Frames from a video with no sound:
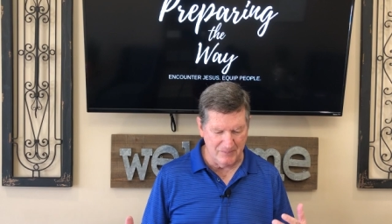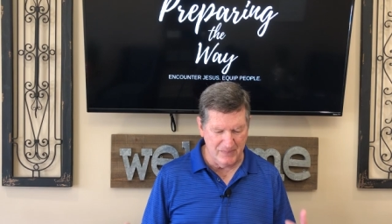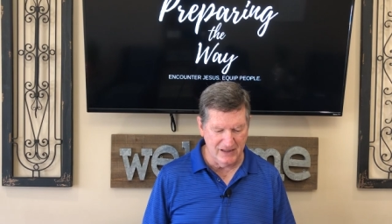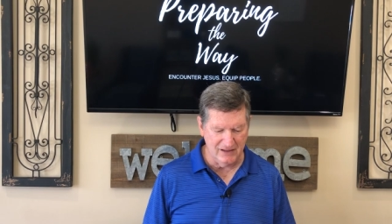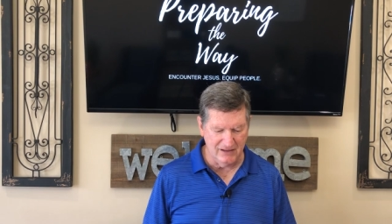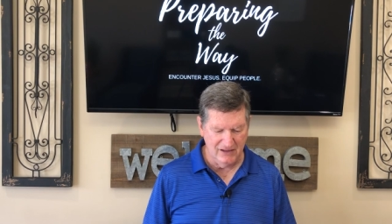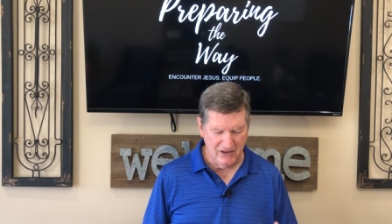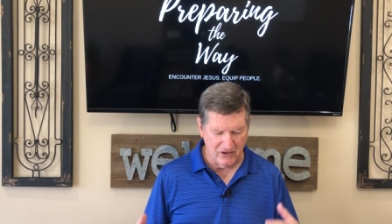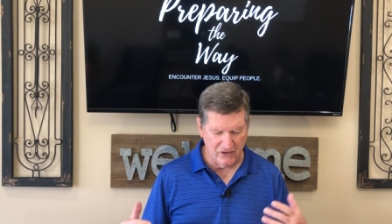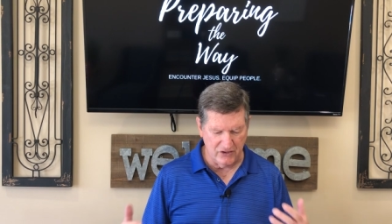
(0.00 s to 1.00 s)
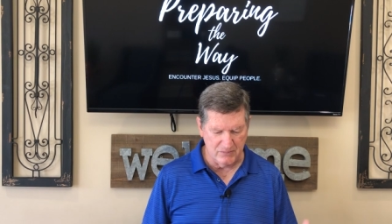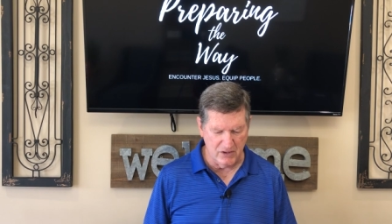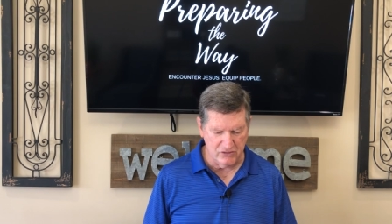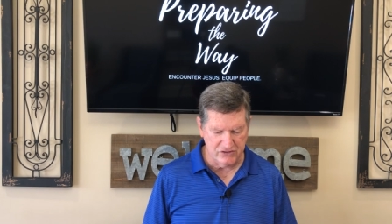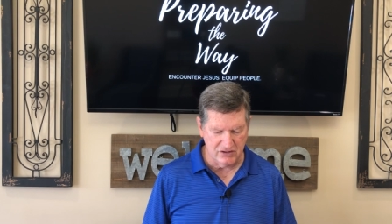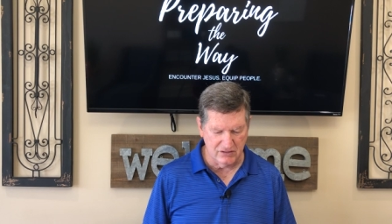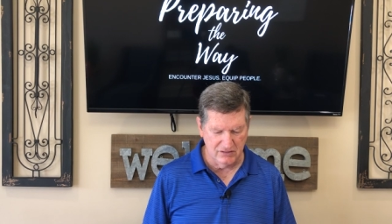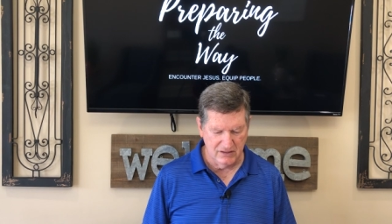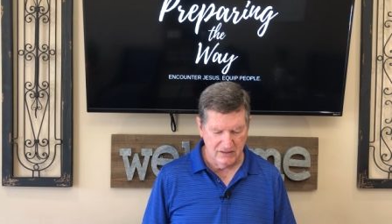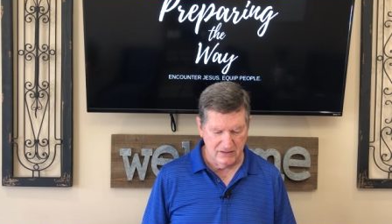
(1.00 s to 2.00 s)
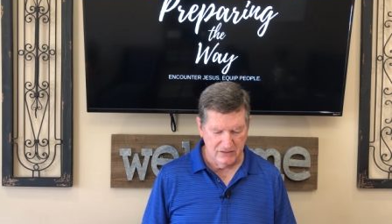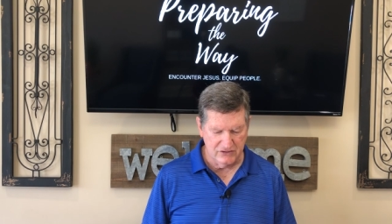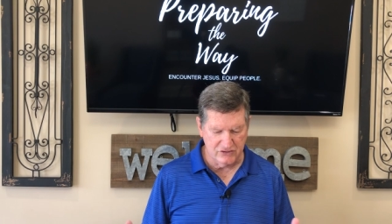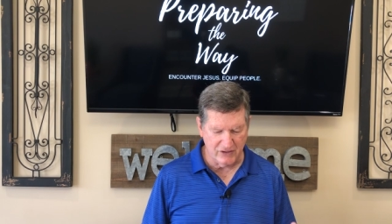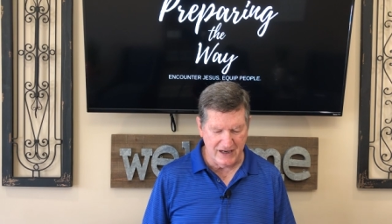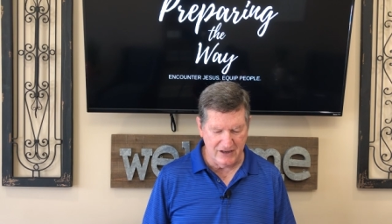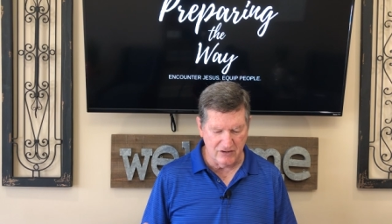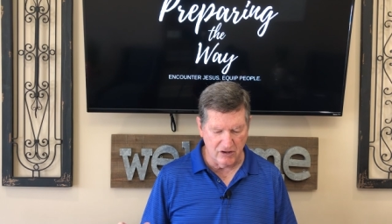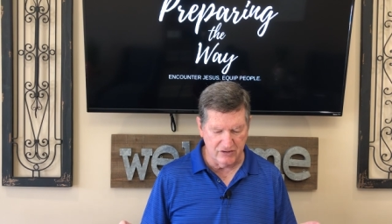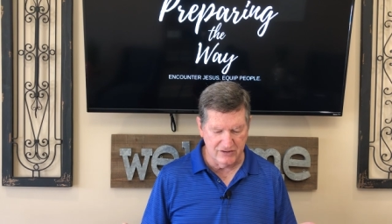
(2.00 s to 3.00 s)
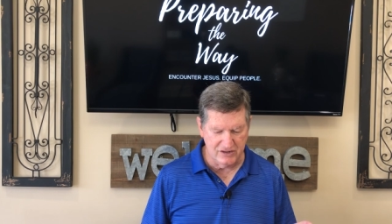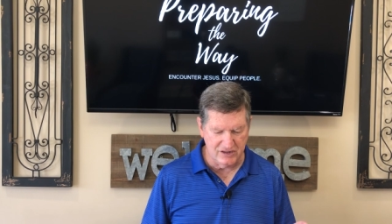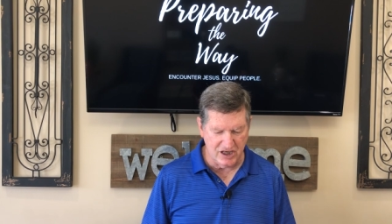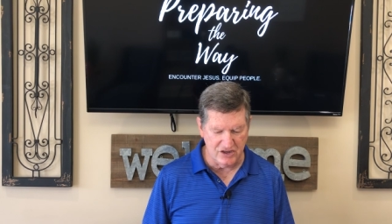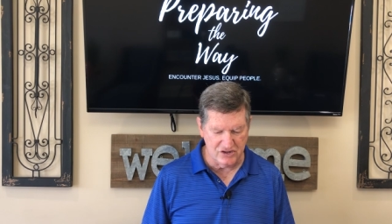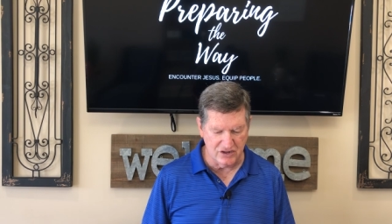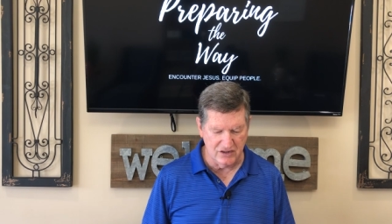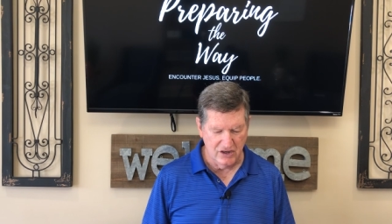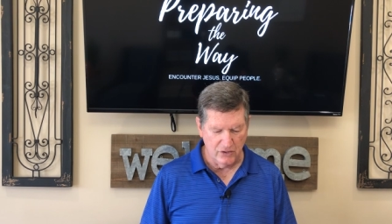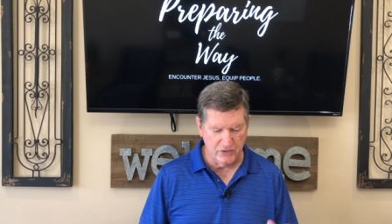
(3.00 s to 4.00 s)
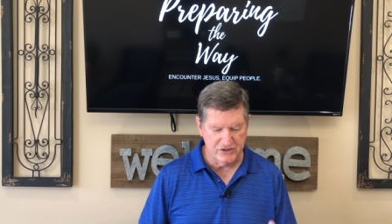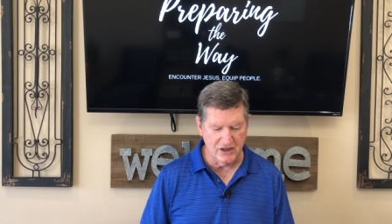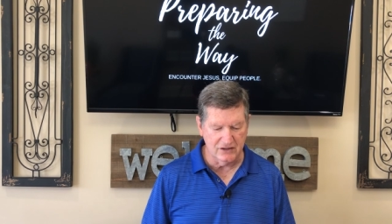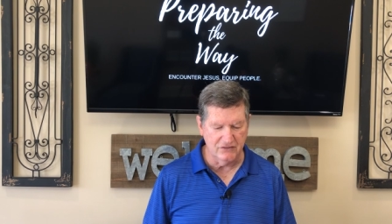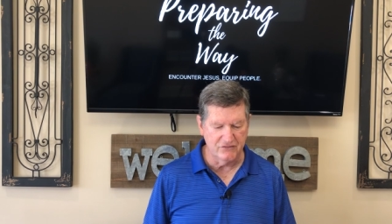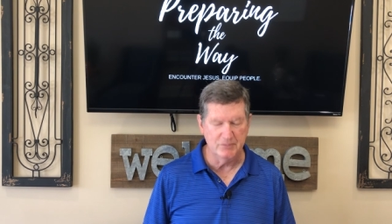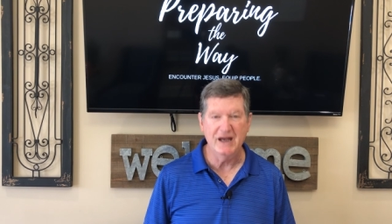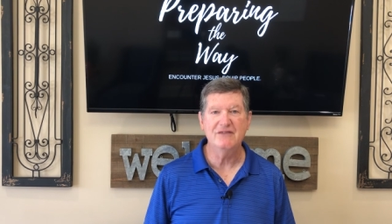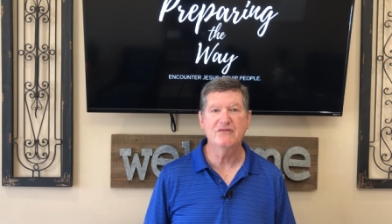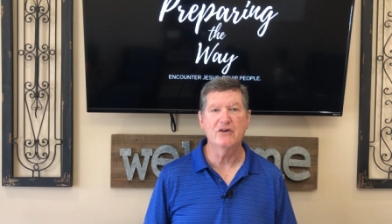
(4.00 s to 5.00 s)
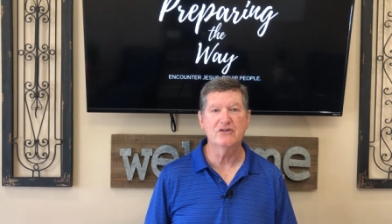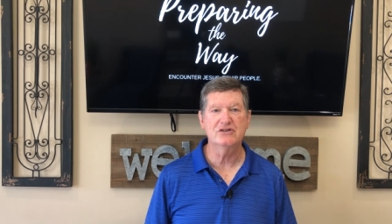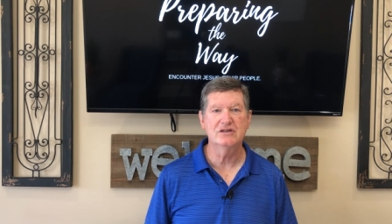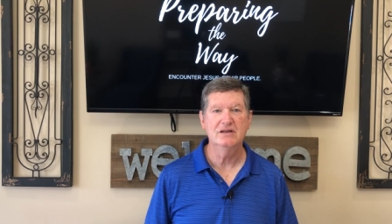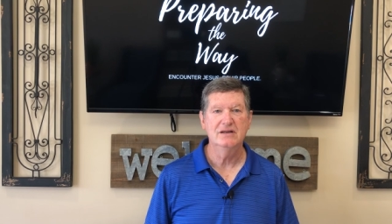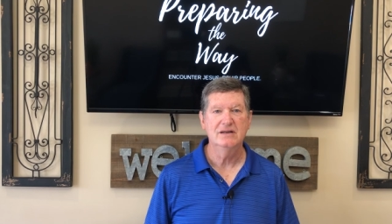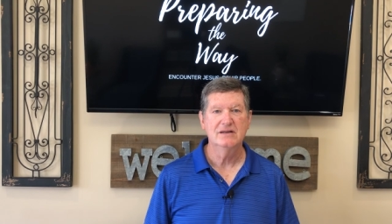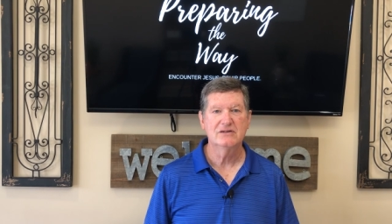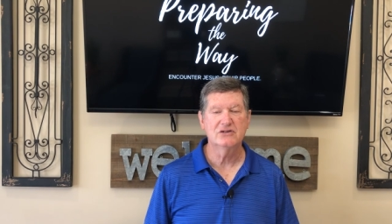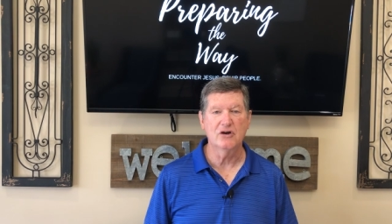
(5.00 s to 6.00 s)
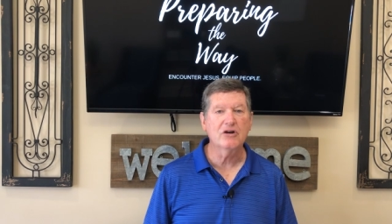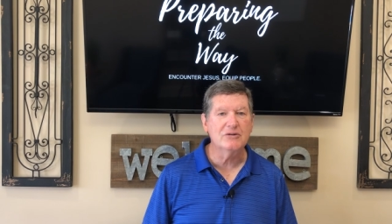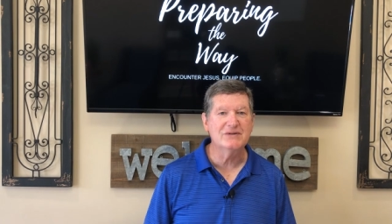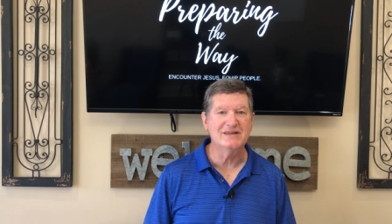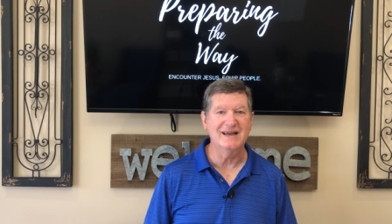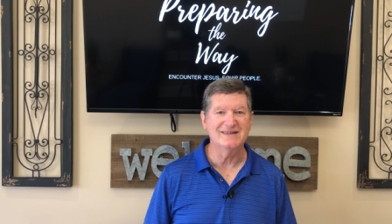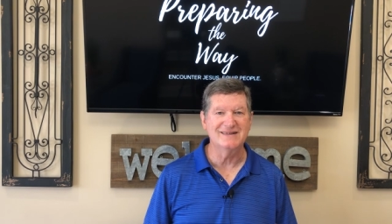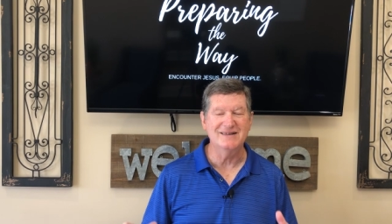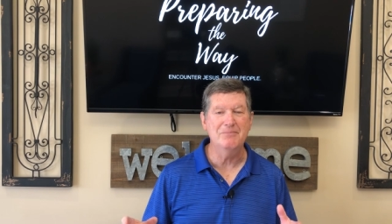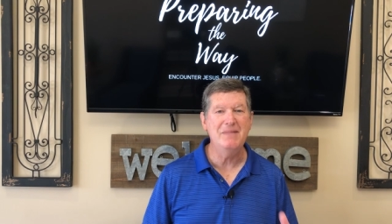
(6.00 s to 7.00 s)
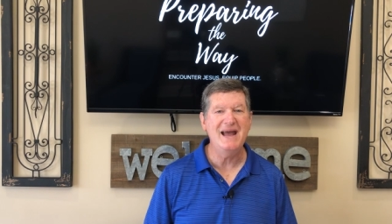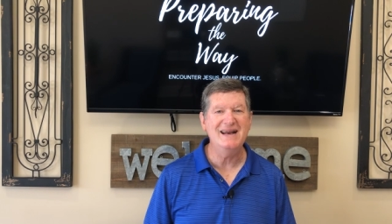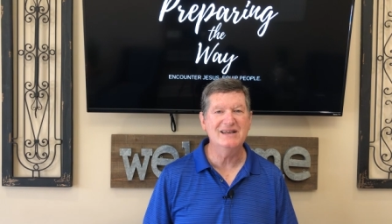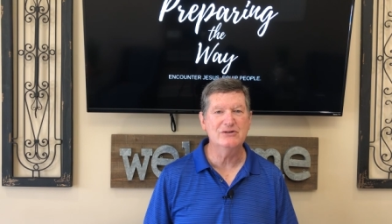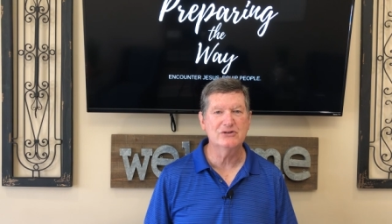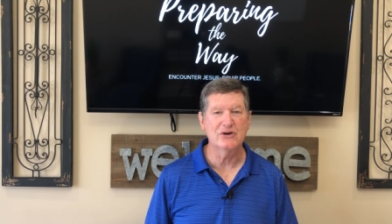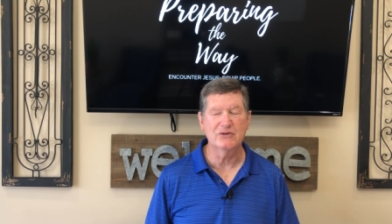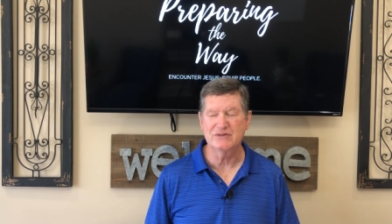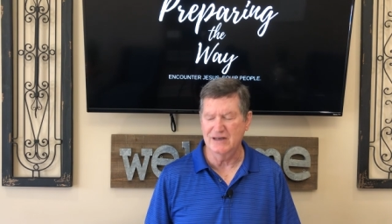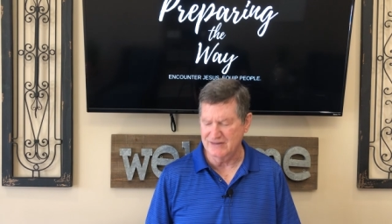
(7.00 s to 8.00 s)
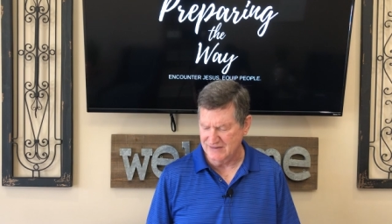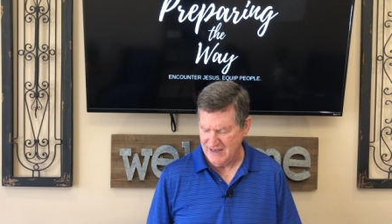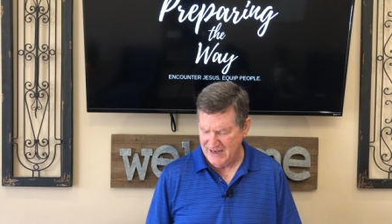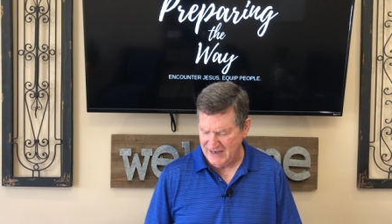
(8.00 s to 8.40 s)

mental or emotional strain or tension resulting from adverse circumstances, demanding circumstances.